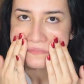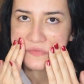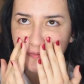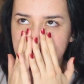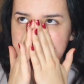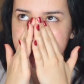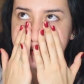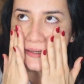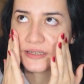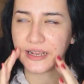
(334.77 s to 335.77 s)
It feels
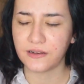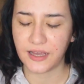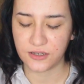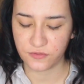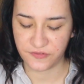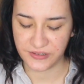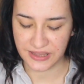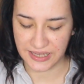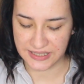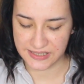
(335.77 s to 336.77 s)
good. I don't feel
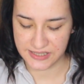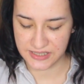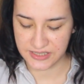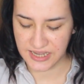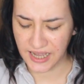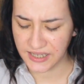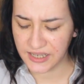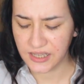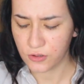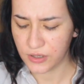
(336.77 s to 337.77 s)
like it's
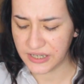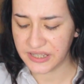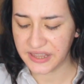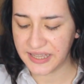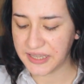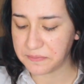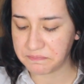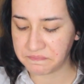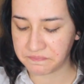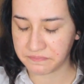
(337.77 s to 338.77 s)
tightening or anything.
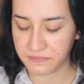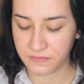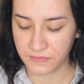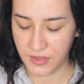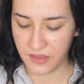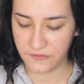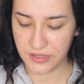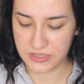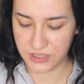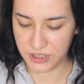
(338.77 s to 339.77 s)
It
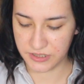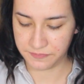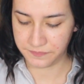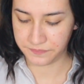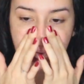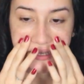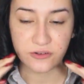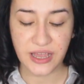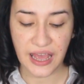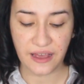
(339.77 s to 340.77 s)
feels good. I
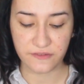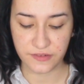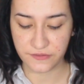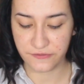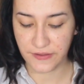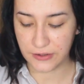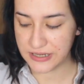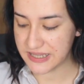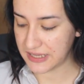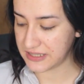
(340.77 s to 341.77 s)
don't have very
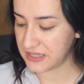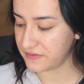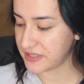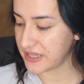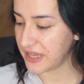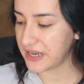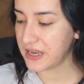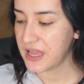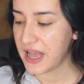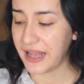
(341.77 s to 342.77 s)
sensitive skin.
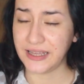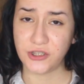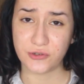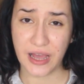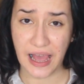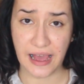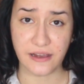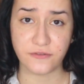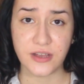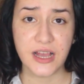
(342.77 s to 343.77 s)
I do
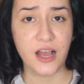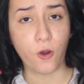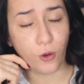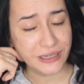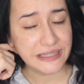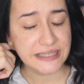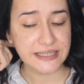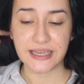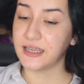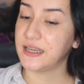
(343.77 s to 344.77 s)
have oily
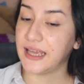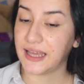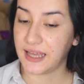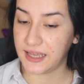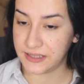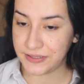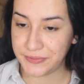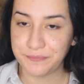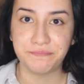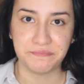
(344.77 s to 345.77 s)
skin and
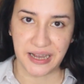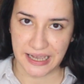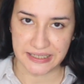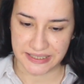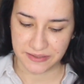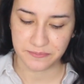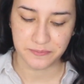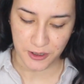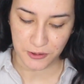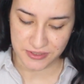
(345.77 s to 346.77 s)
acne
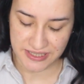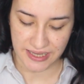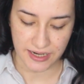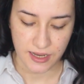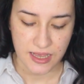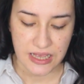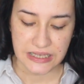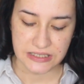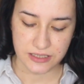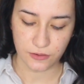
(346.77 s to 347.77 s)
prone skin.
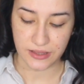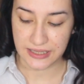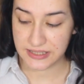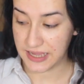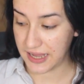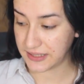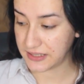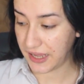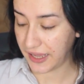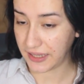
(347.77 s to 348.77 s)
So that's that.
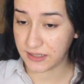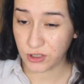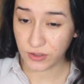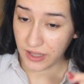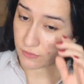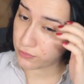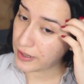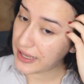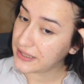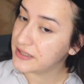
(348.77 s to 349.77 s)
I don't get
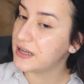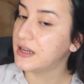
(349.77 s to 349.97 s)
red